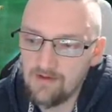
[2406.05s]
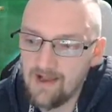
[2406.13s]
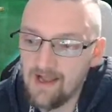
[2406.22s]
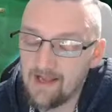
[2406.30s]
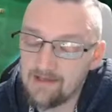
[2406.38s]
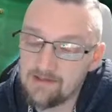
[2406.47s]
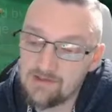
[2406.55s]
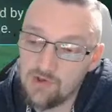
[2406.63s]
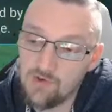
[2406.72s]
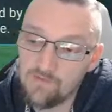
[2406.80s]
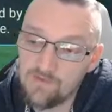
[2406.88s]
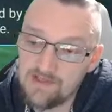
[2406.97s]
And
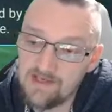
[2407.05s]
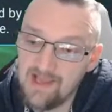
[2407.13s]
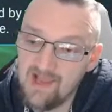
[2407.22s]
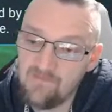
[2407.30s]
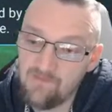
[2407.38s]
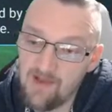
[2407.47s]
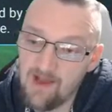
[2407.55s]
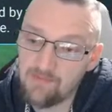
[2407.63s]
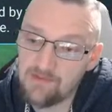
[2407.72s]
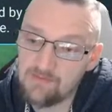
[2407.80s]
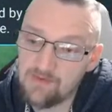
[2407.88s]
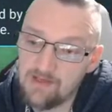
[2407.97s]
obviously, if it
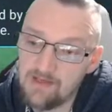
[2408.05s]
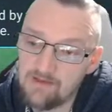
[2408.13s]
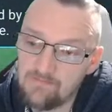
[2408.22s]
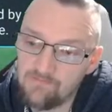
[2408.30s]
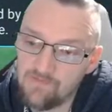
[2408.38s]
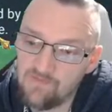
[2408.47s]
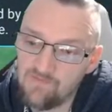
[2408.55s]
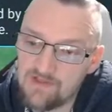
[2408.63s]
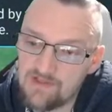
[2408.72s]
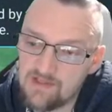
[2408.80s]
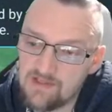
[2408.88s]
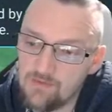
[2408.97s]
happens to be the 5th
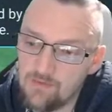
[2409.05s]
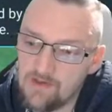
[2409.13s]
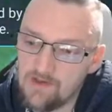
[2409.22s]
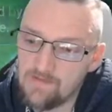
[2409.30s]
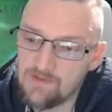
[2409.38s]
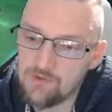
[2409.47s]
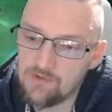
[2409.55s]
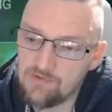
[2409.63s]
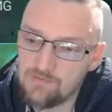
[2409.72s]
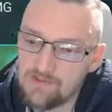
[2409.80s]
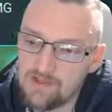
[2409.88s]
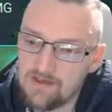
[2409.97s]
skill, we'll get the
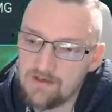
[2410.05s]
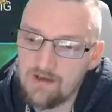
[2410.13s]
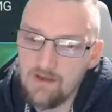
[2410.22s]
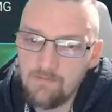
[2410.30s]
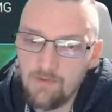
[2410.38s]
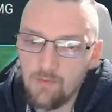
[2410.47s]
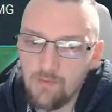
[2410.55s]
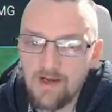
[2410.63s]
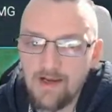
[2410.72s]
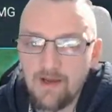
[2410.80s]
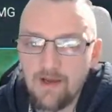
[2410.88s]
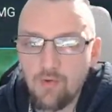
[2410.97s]
200%. But we're going
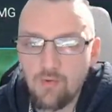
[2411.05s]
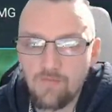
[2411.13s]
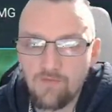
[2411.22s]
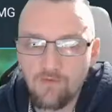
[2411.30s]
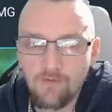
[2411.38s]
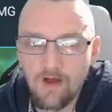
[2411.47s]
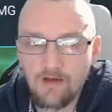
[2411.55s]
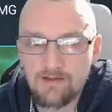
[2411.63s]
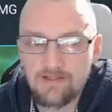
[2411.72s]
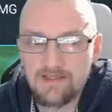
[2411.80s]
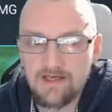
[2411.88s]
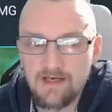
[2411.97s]
to hit all of them and
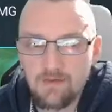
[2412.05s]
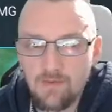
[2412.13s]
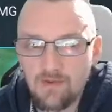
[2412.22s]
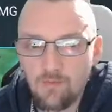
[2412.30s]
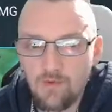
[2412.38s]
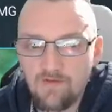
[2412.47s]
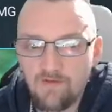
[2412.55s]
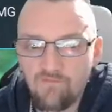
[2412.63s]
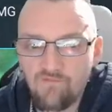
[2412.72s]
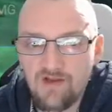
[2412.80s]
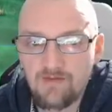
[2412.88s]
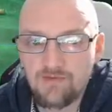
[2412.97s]
see whether we can
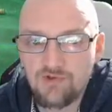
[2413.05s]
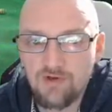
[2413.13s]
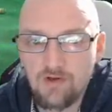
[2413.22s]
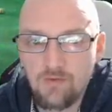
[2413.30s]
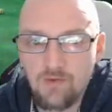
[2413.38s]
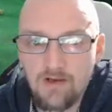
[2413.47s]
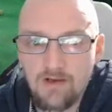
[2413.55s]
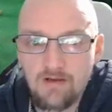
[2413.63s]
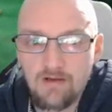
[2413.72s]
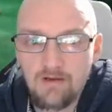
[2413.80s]
free him straight away.